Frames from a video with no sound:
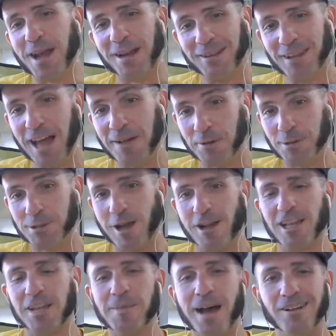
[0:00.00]
in line with what we're
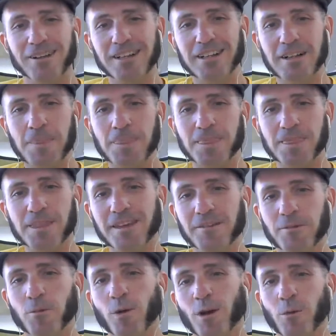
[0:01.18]
talking about.
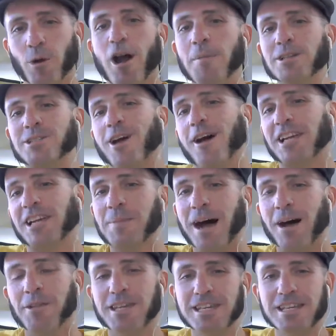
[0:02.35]
We're almost talking
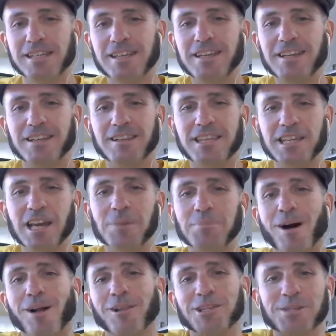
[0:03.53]
about the
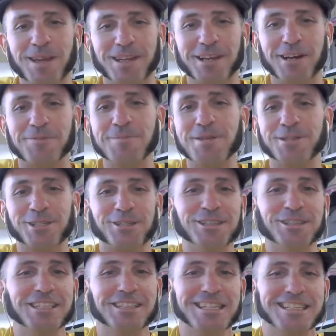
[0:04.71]
abolishment of musical
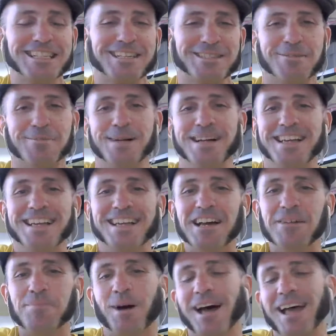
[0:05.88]
elitism,
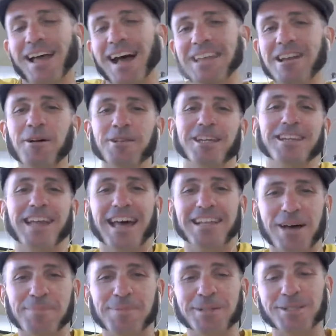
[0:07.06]
but I know that
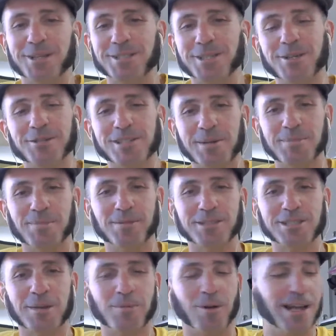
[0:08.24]
topic's also
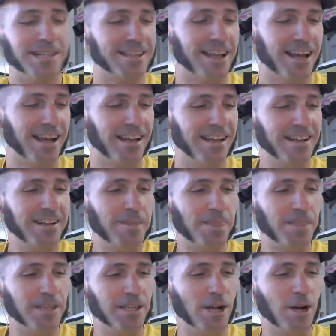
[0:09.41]
somewhat
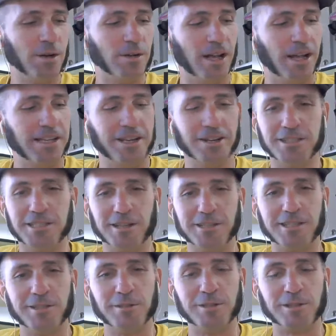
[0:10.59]
near and dear
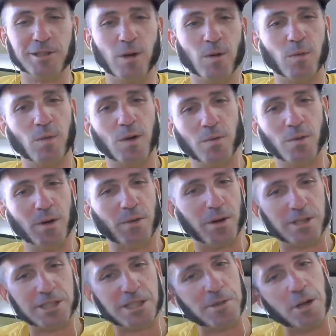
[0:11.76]
to you. So
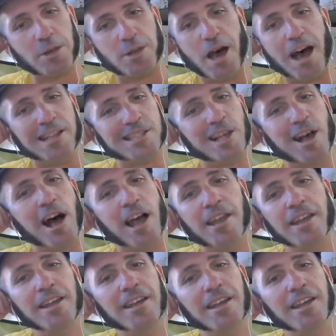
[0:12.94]
what are some of your thoughts on